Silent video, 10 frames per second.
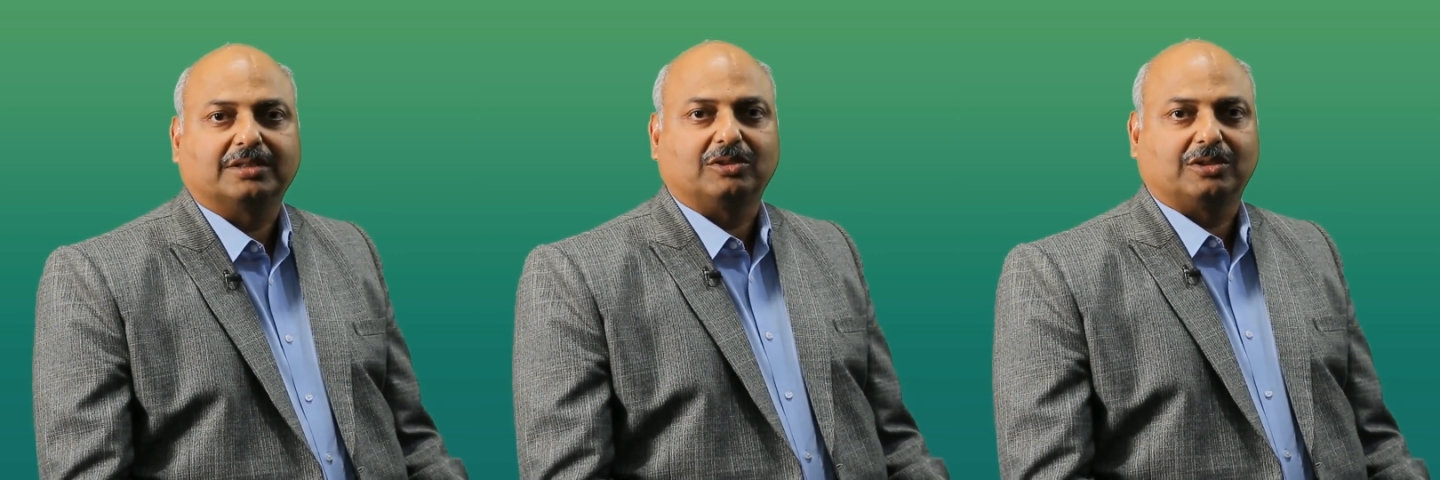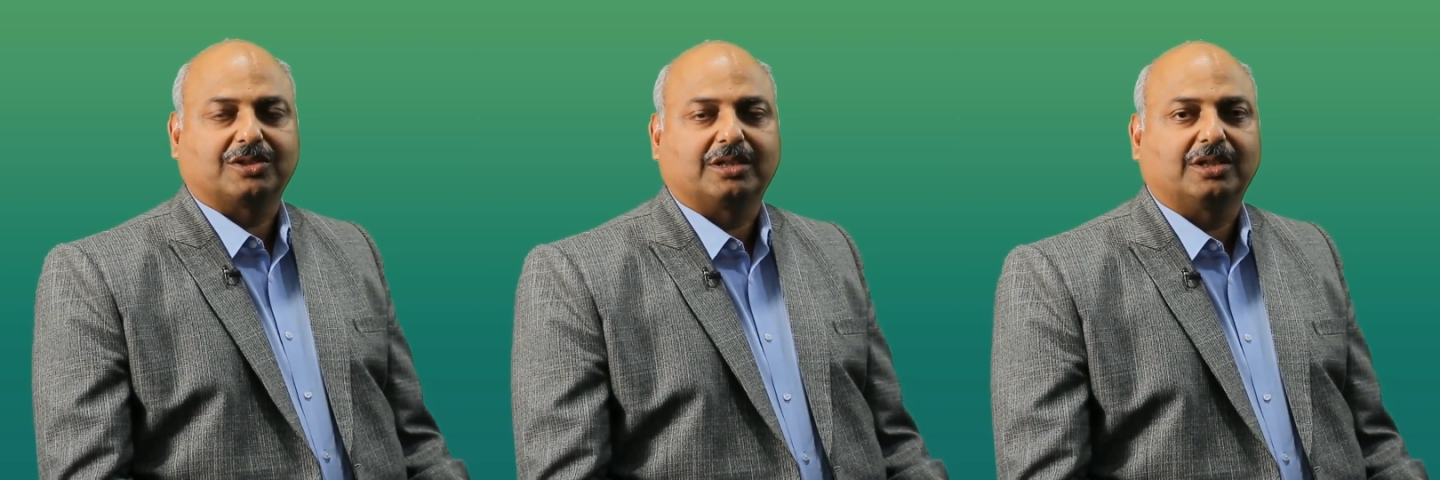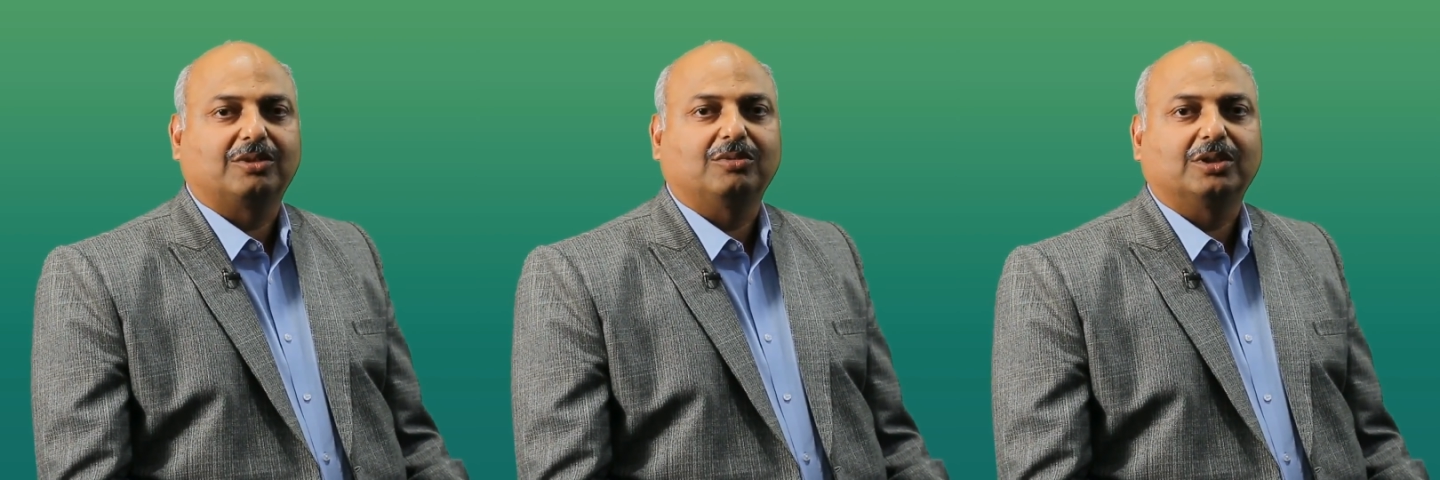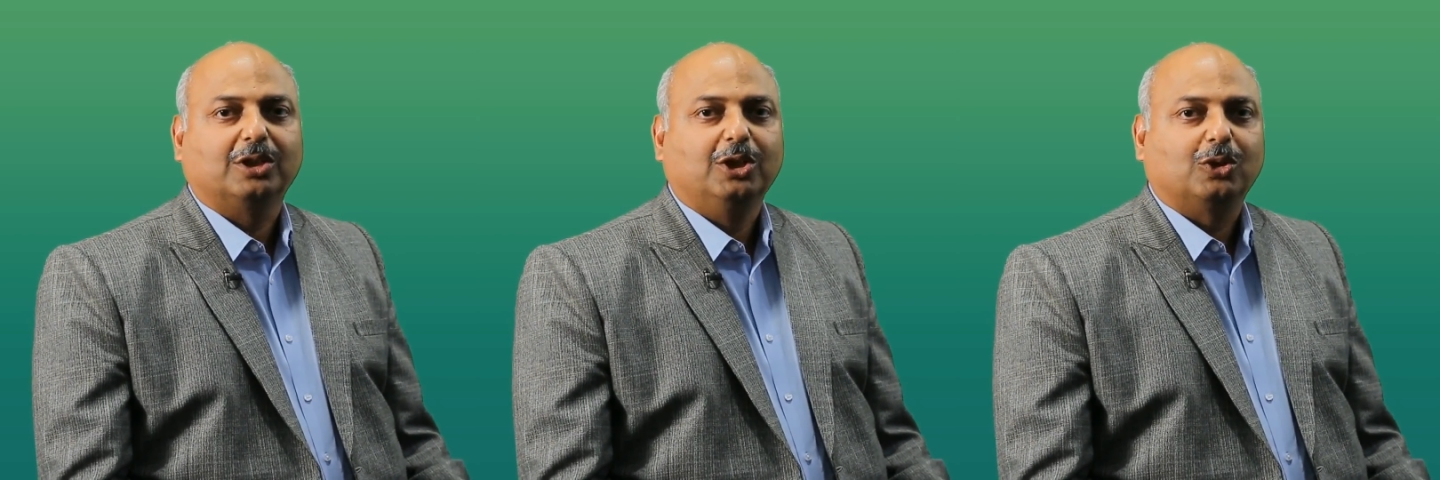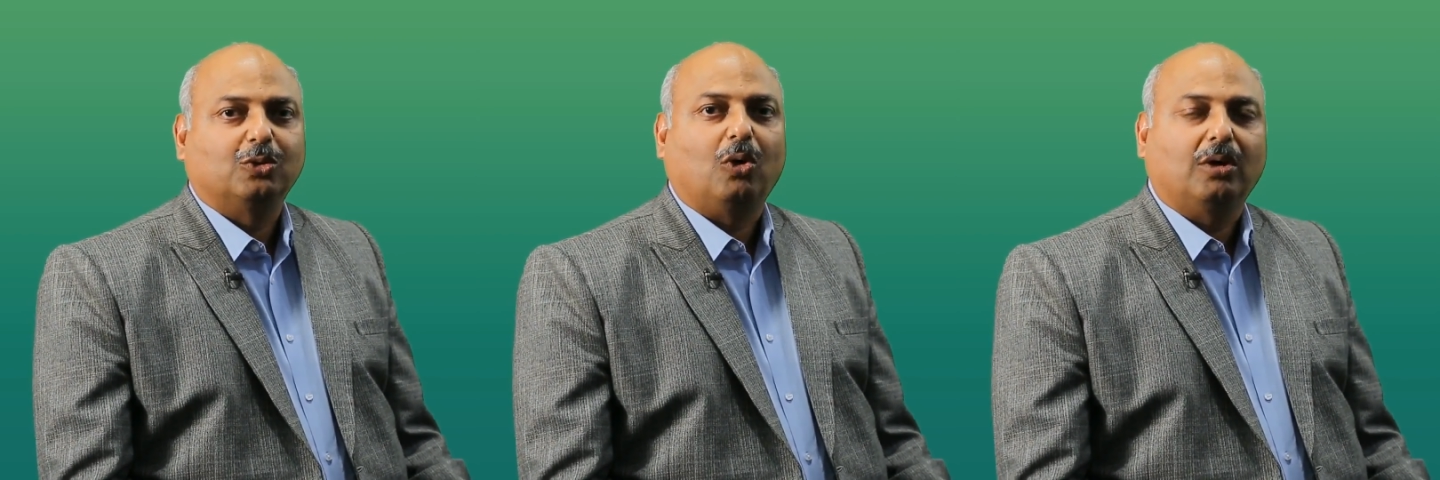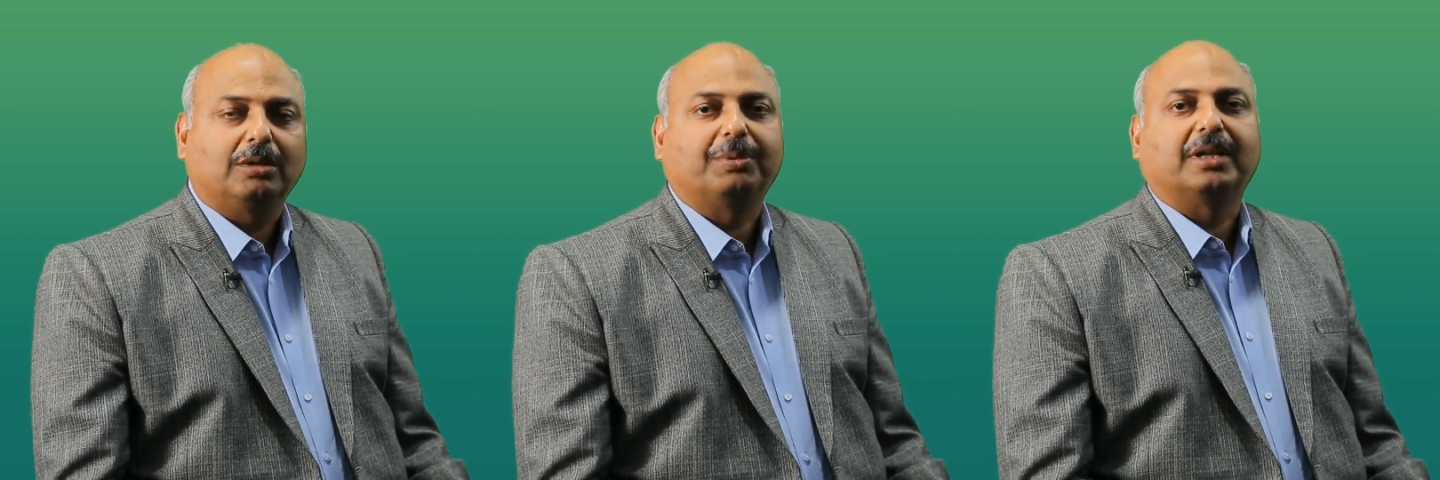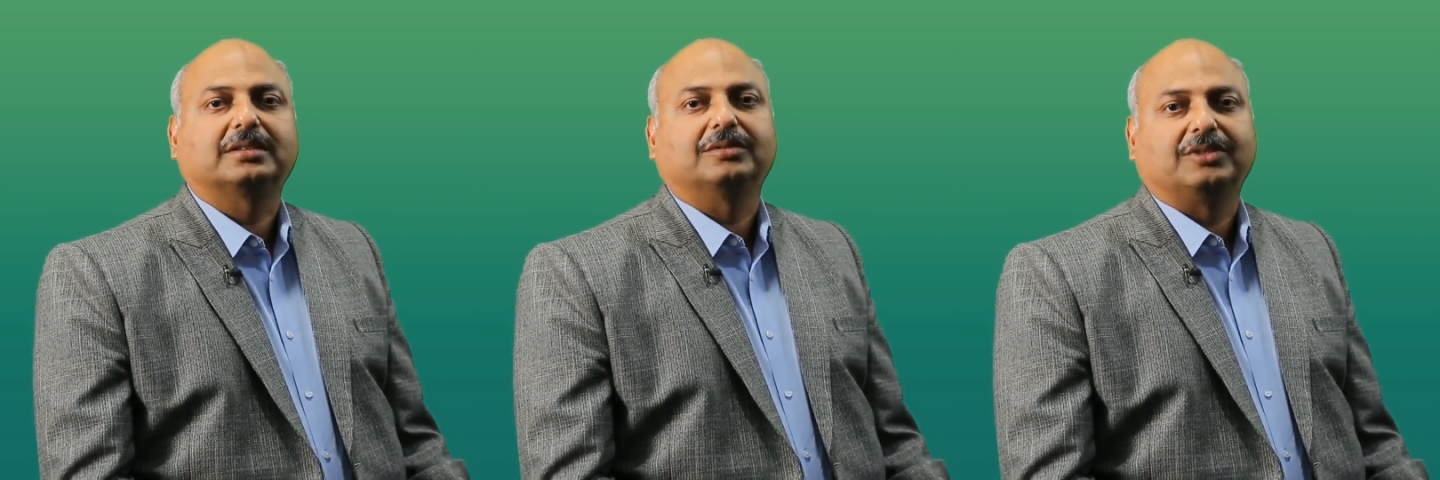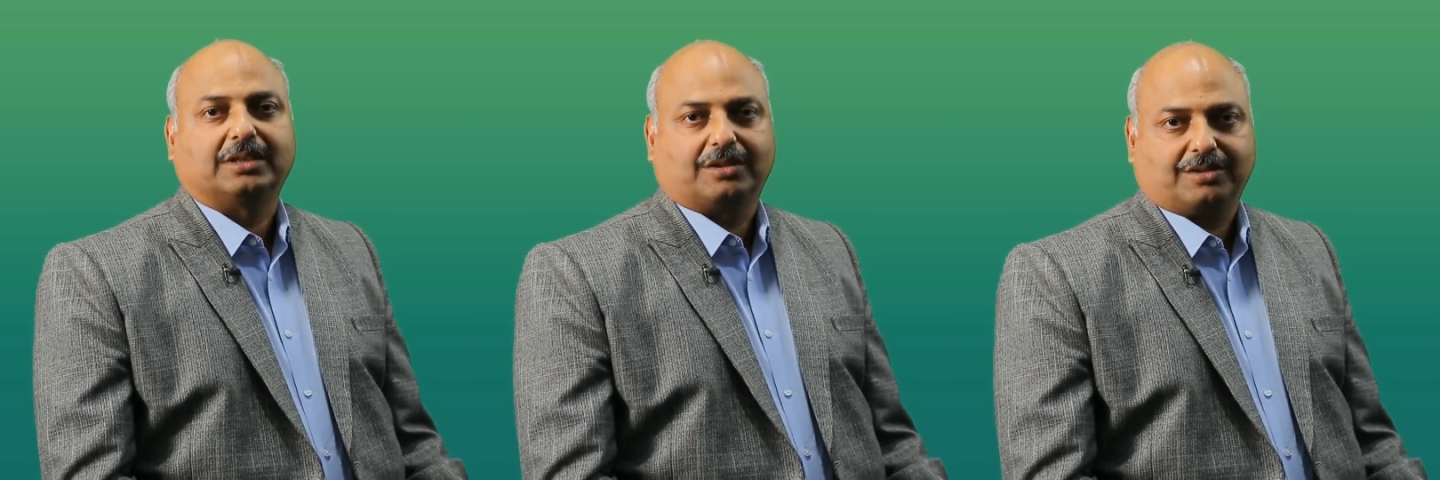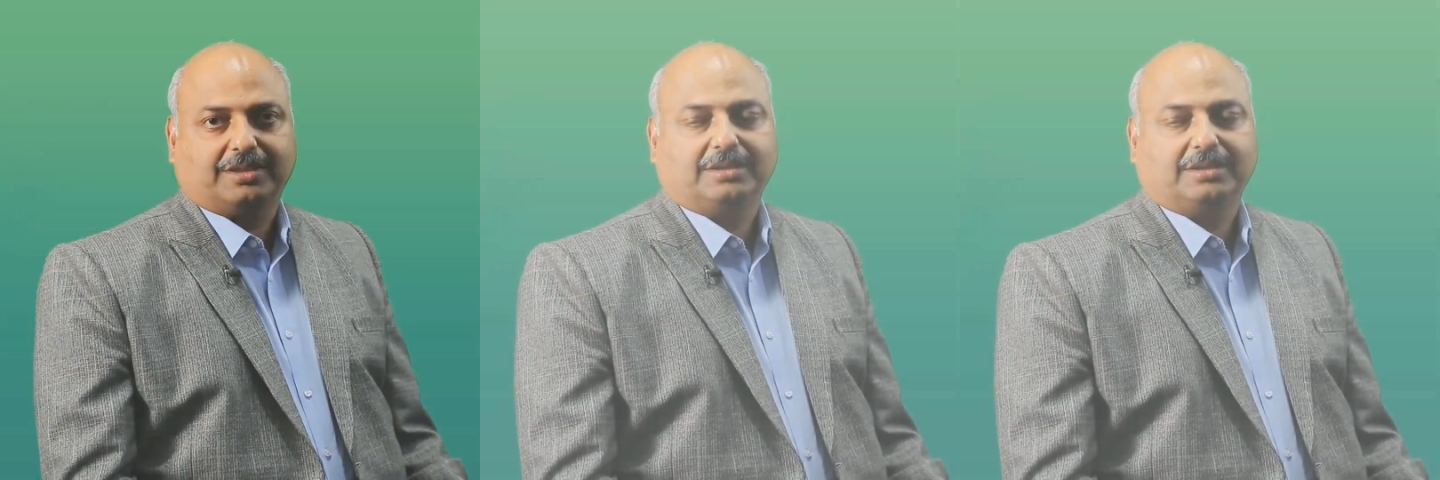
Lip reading: its logistic network to all parts of the country.